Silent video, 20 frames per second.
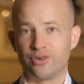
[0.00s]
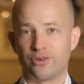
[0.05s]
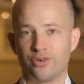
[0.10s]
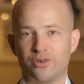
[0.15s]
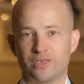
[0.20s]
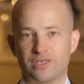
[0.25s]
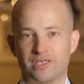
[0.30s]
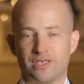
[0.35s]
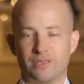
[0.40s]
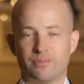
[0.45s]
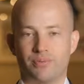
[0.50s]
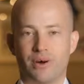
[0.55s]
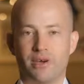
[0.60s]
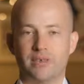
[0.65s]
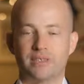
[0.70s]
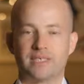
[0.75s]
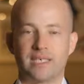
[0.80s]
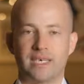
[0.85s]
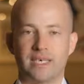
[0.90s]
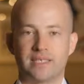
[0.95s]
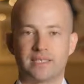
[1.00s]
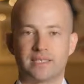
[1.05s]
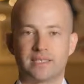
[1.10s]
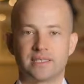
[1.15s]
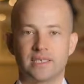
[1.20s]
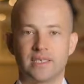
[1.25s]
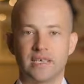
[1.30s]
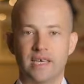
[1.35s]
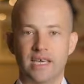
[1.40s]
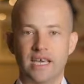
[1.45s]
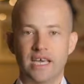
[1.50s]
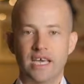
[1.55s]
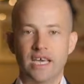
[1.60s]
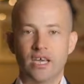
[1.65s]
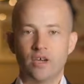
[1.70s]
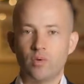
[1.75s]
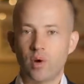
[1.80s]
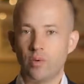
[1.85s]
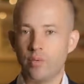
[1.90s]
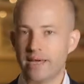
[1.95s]
the course of the process?
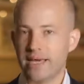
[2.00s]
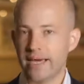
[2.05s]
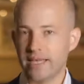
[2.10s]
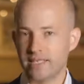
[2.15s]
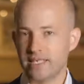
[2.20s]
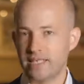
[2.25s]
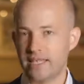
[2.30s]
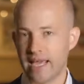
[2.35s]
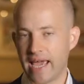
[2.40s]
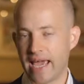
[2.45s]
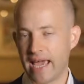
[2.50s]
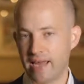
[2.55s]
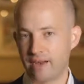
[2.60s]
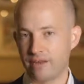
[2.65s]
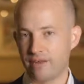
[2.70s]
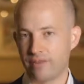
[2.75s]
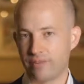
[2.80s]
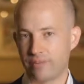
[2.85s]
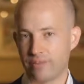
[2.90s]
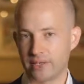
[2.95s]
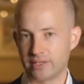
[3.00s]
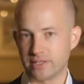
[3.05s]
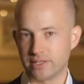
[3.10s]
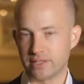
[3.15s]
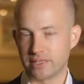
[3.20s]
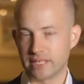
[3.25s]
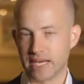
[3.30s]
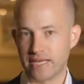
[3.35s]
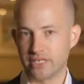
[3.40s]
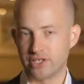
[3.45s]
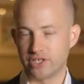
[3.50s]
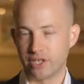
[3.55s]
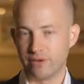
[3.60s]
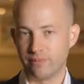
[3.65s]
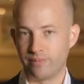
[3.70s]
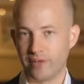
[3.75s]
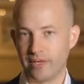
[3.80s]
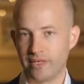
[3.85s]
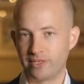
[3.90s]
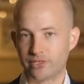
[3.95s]
When we get to the end of the
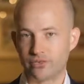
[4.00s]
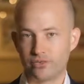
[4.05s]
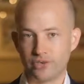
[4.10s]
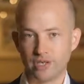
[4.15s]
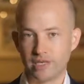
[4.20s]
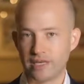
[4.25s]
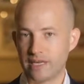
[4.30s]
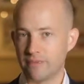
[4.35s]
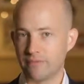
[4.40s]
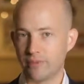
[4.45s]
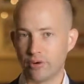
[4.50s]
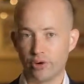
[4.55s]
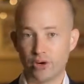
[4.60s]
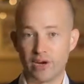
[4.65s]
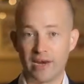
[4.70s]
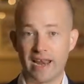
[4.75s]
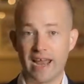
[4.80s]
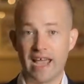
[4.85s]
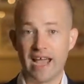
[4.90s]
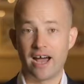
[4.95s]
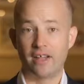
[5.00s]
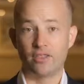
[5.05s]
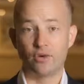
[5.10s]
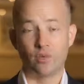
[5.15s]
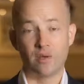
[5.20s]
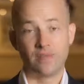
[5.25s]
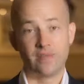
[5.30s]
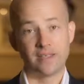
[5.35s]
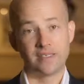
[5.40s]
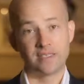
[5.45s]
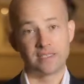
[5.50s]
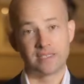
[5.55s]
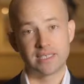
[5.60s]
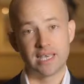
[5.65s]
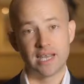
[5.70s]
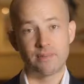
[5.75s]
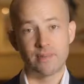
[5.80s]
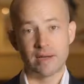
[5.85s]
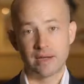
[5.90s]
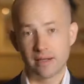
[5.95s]
presentation, it's really important now that we then
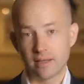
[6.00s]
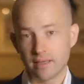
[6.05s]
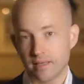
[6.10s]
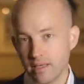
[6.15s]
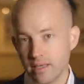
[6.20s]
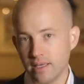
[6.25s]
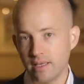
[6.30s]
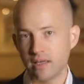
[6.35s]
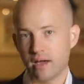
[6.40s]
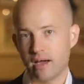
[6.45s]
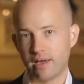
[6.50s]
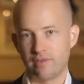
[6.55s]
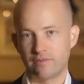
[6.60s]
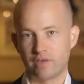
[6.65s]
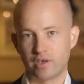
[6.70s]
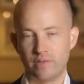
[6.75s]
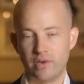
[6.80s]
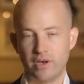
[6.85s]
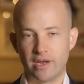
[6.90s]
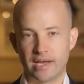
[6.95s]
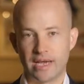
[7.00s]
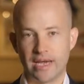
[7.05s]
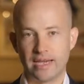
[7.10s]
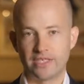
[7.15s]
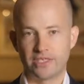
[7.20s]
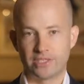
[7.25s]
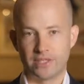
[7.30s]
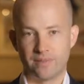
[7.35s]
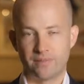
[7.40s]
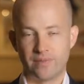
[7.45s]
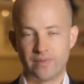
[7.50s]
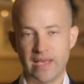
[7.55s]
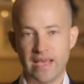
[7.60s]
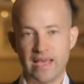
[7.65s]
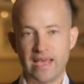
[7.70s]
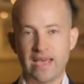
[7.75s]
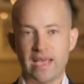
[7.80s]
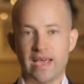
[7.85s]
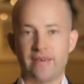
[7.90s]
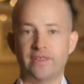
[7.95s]
set up a clear line of communication.
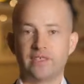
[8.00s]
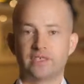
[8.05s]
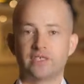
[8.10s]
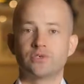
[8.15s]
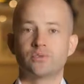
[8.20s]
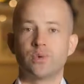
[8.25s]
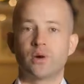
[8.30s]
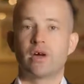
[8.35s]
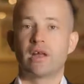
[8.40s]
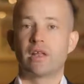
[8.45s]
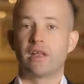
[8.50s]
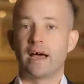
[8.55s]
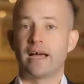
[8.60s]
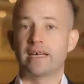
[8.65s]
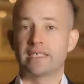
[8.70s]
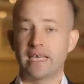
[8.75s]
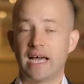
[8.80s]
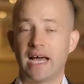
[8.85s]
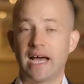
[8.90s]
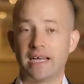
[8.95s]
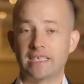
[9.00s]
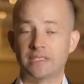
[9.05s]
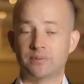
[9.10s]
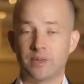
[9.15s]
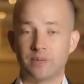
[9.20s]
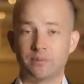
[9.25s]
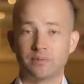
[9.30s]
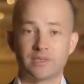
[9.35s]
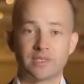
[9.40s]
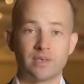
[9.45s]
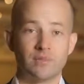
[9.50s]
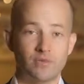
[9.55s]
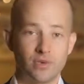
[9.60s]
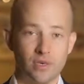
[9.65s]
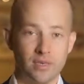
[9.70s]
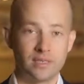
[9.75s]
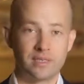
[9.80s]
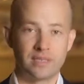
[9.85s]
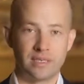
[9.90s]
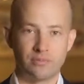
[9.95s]
And this is where I like to ask people some
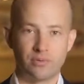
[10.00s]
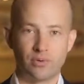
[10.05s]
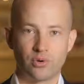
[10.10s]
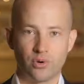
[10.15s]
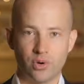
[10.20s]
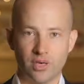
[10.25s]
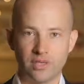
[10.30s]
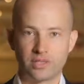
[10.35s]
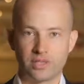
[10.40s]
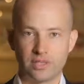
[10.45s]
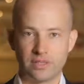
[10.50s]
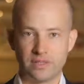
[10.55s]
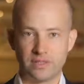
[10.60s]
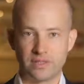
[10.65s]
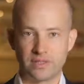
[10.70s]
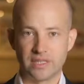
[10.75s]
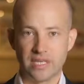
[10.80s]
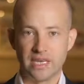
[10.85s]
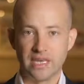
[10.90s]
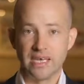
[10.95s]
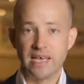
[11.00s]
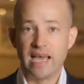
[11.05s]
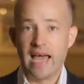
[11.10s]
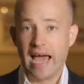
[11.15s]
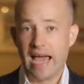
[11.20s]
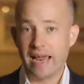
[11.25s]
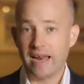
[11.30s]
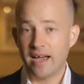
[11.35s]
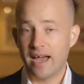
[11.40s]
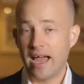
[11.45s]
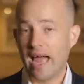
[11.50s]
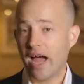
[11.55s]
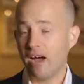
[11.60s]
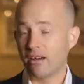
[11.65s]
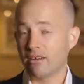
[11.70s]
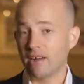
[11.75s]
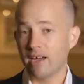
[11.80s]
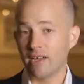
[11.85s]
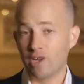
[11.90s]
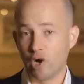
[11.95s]
really simple questions. Hannah, how
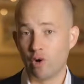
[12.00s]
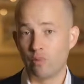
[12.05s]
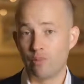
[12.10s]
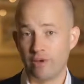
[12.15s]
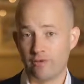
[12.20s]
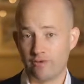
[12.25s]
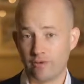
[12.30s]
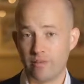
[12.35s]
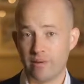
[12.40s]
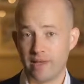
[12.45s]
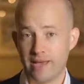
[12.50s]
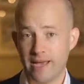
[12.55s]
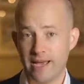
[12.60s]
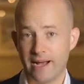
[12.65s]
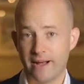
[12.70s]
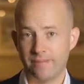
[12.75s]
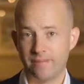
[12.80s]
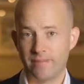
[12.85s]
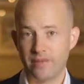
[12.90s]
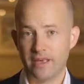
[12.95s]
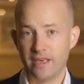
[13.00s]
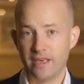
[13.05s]
could I help you from here?